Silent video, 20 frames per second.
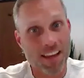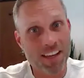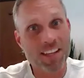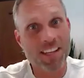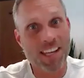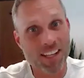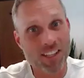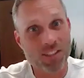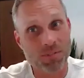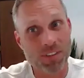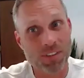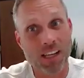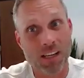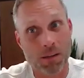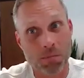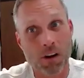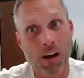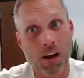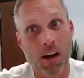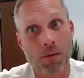Yes, we
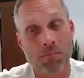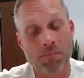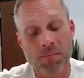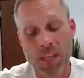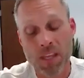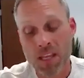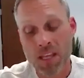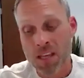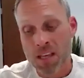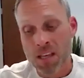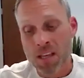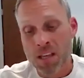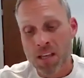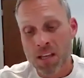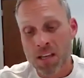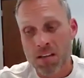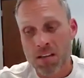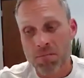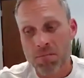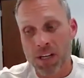got a problem.
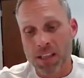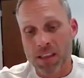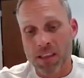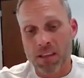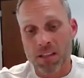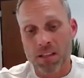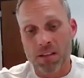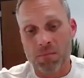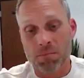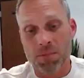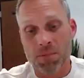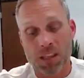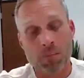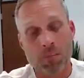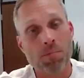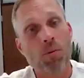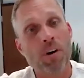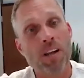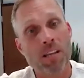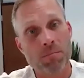But the
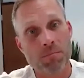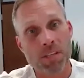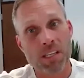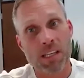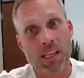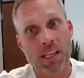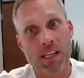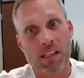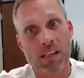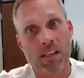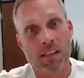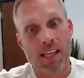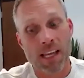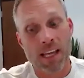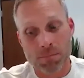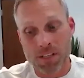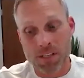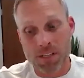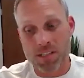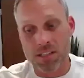point being
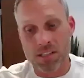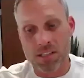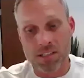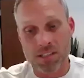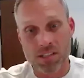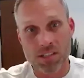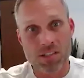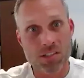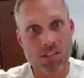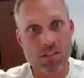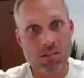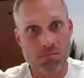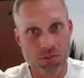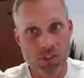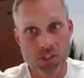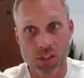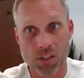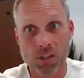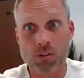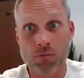that business is
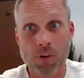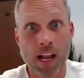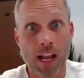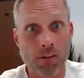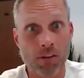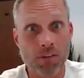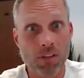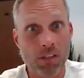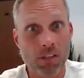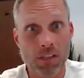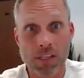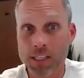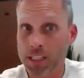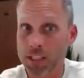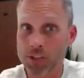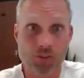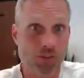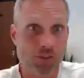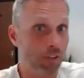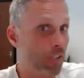still around, and
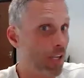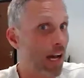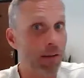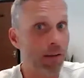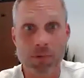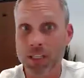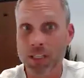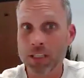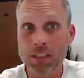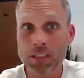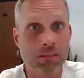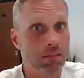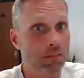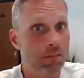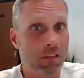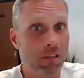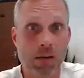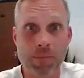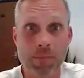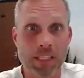it should not be.
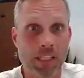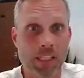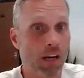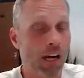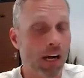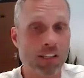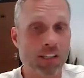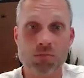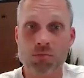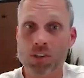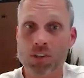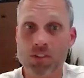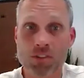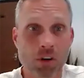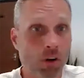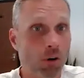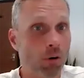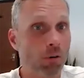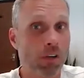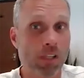I mean, the odds were
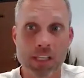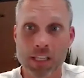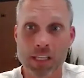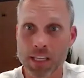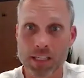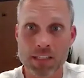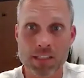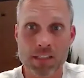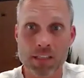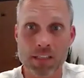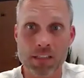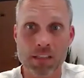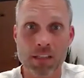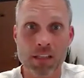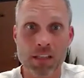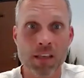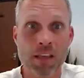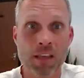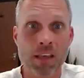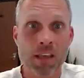totally against it.
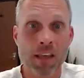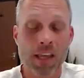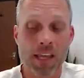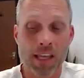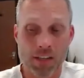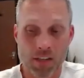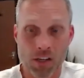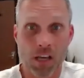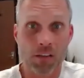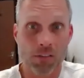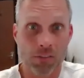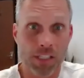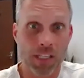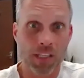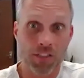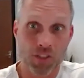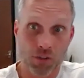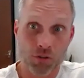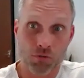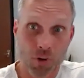And not only
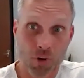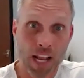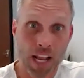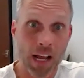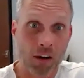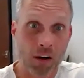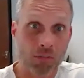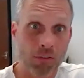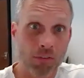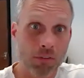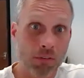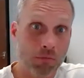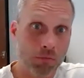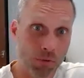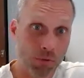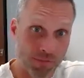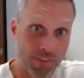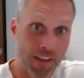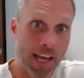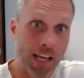is it around,
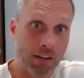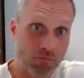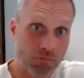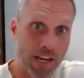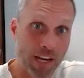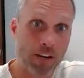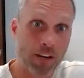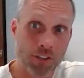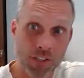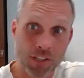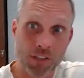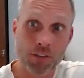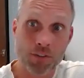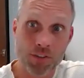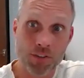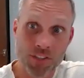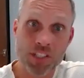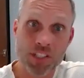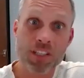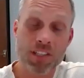we've had record
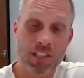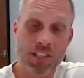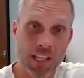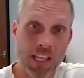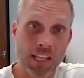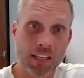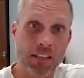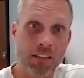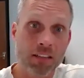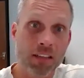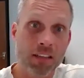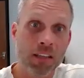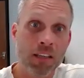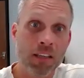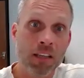years since then.